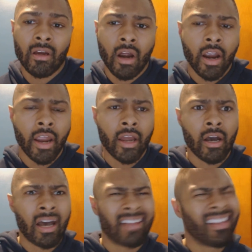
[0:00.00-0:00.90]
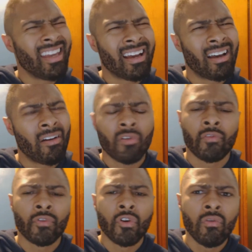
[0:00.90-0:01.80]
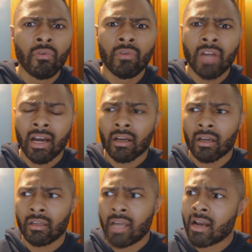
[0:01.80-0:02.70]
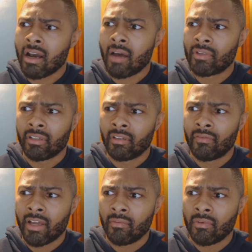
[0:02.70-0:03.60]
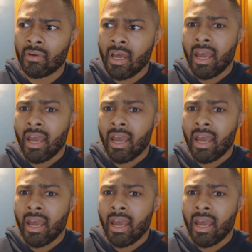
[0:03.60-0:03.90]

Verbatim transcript: All right, uh, I think, I don't know if Guru dot com is still available.